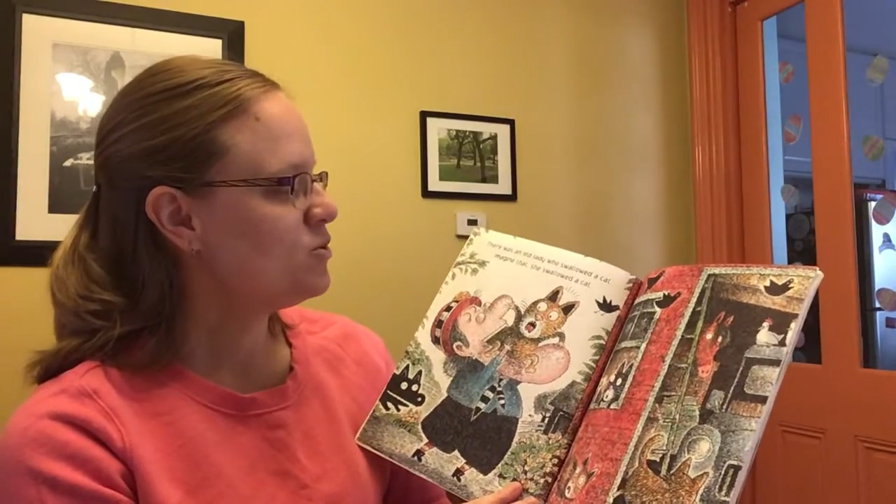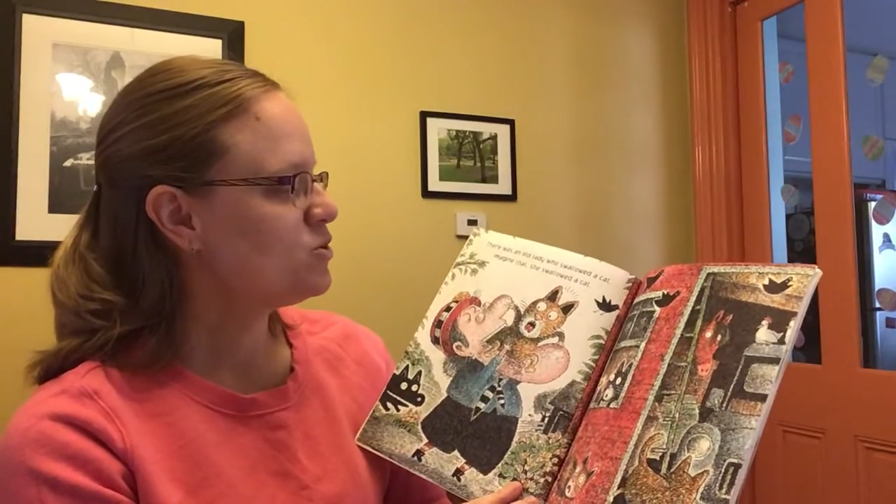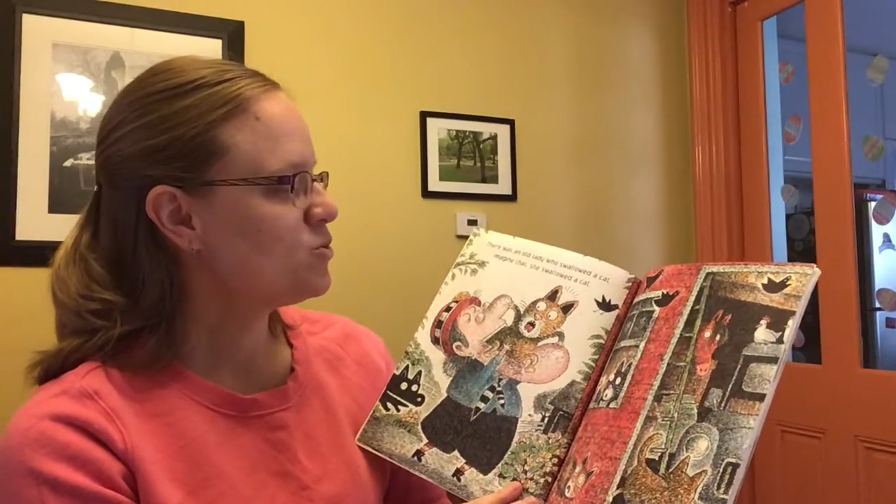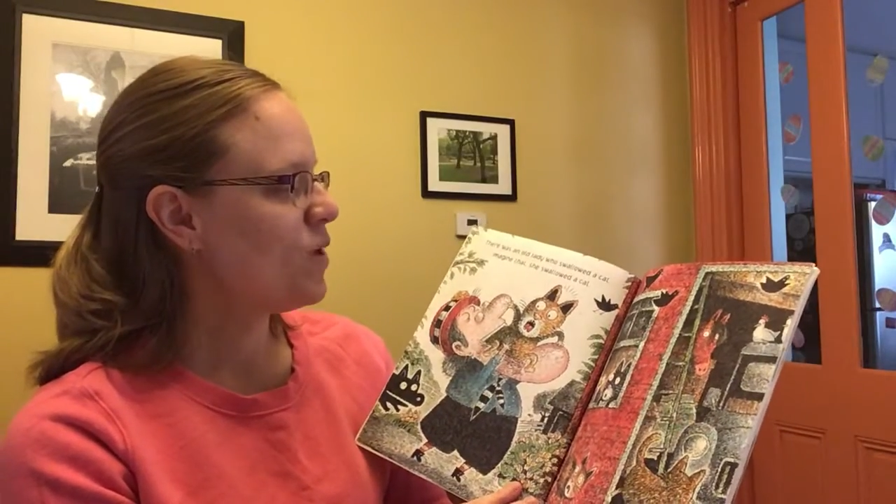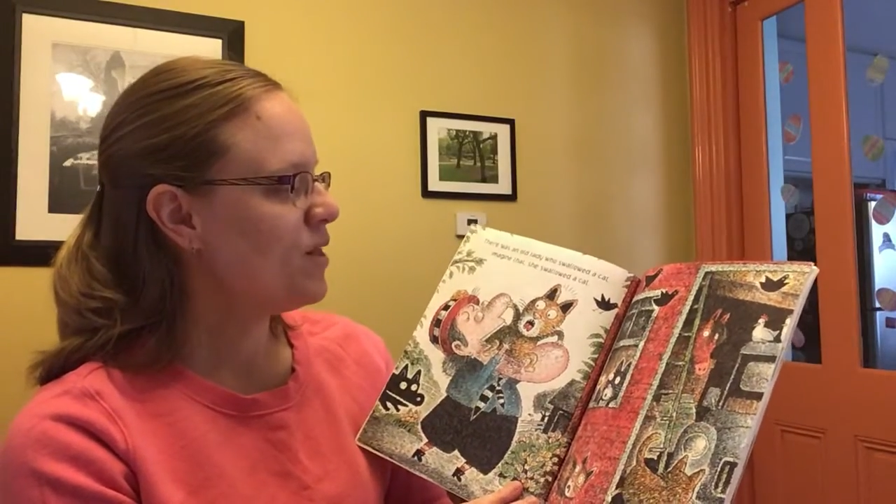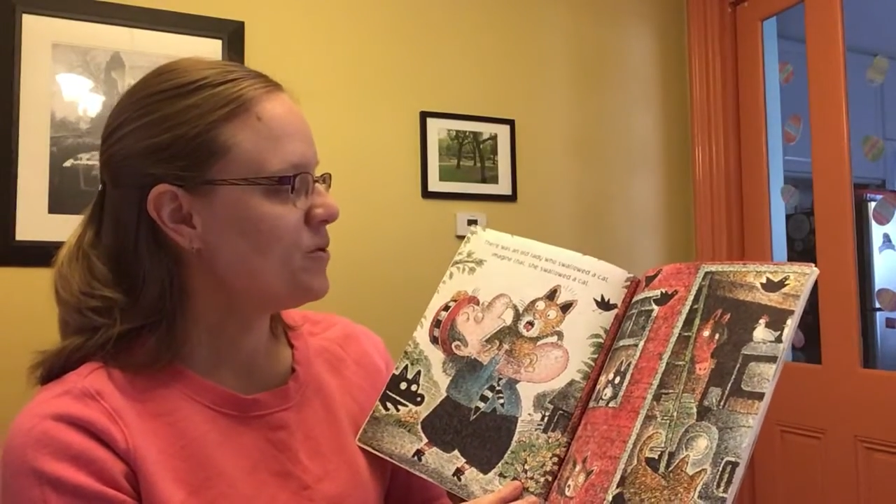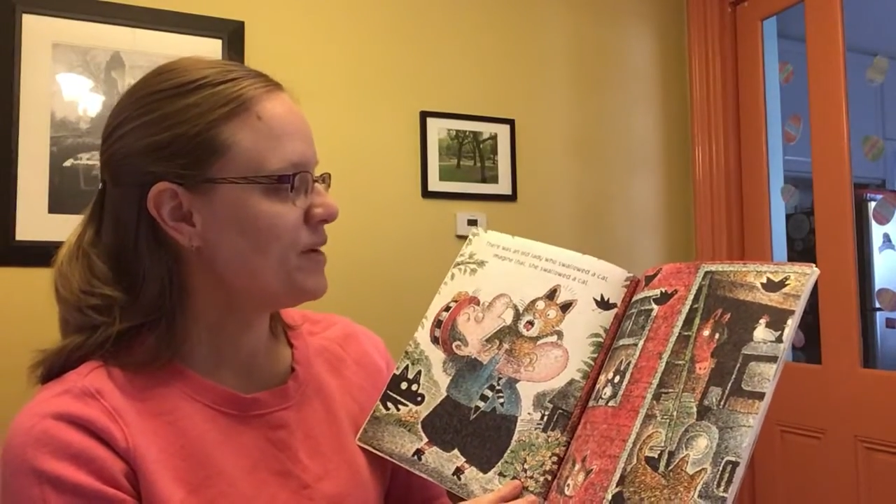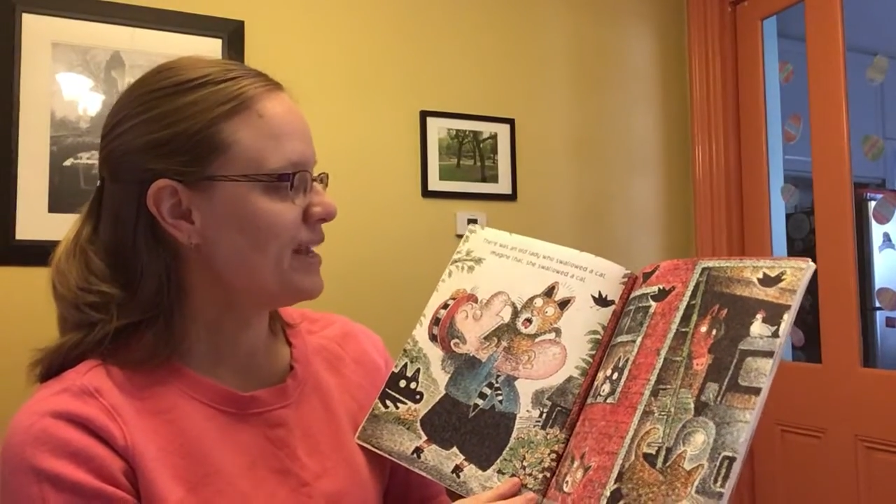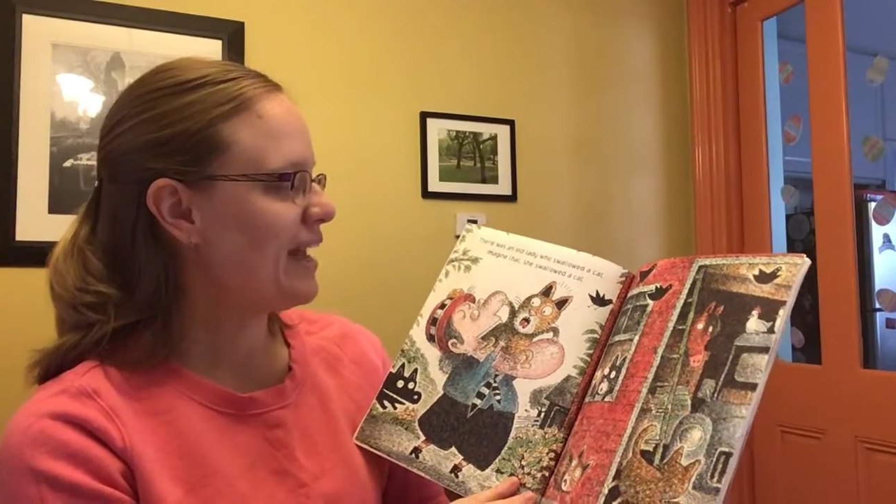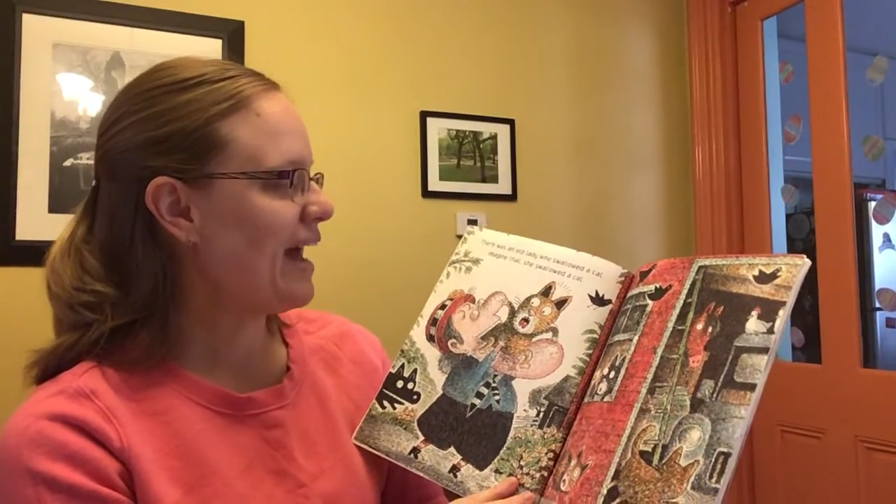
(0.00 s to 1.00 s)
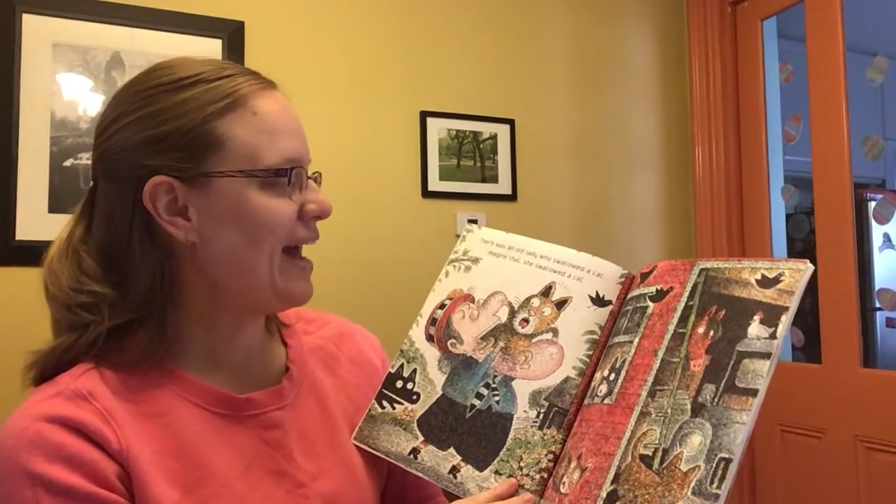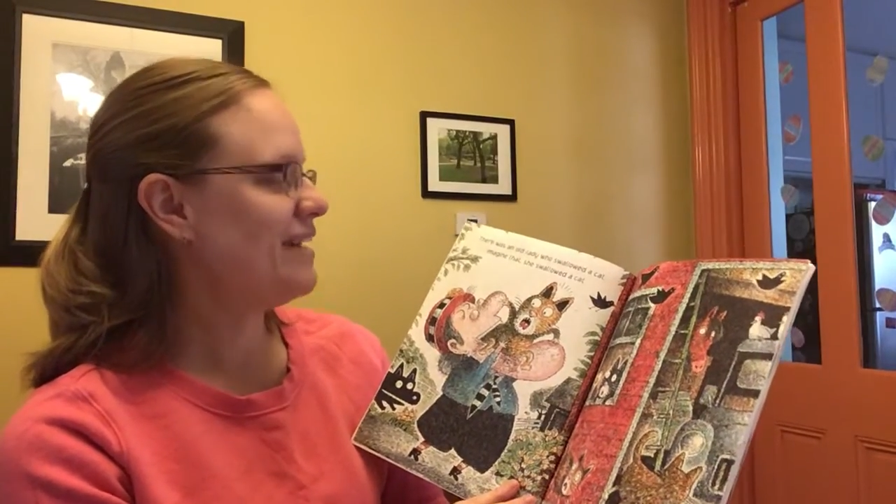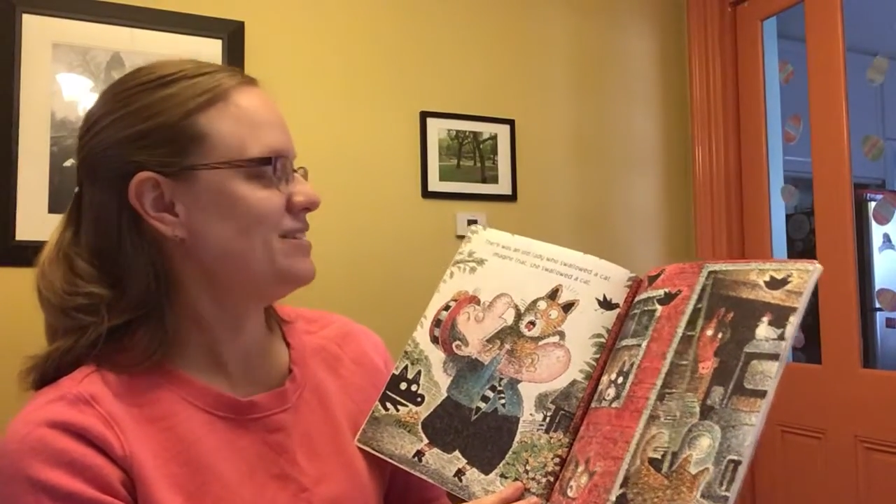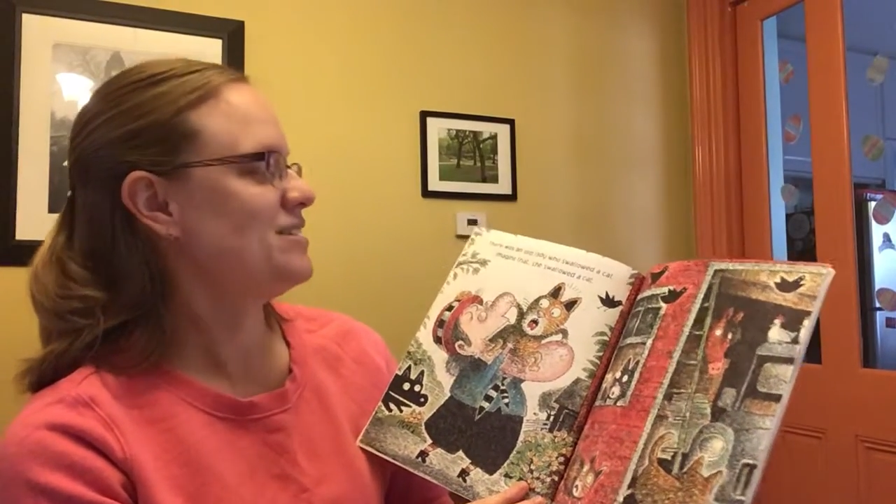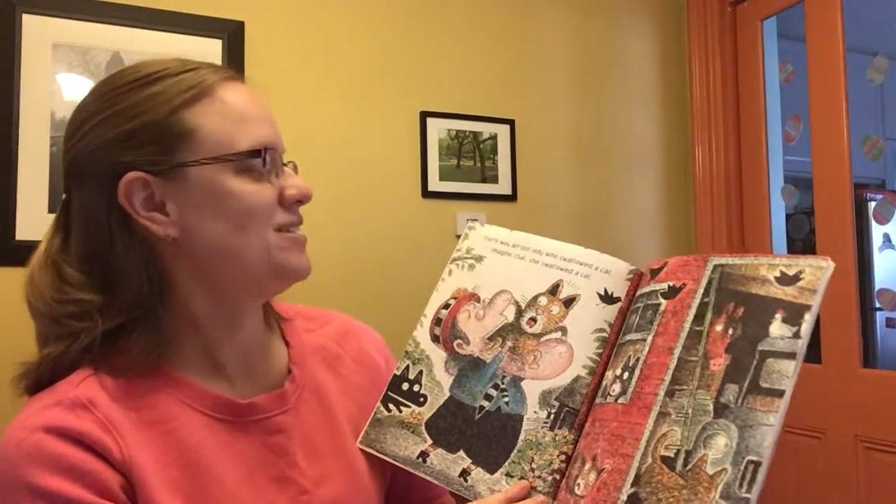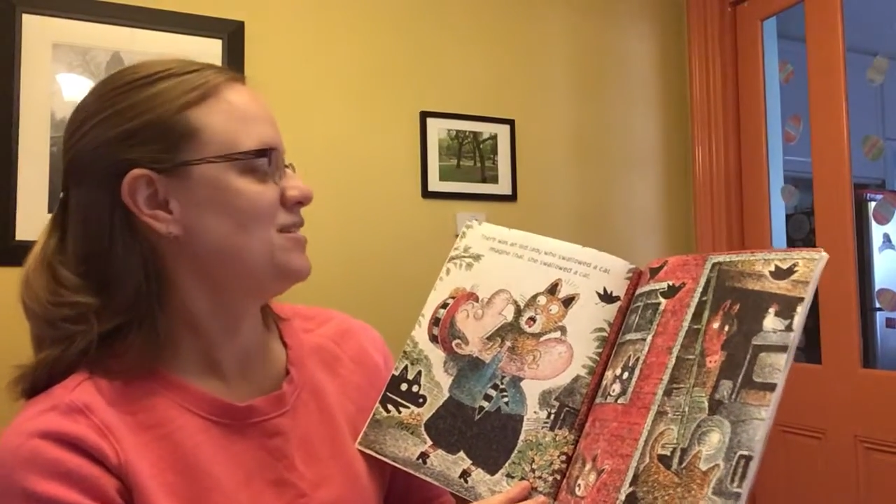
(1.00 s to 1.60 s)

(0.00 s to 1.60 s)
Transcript: swallowed a cat.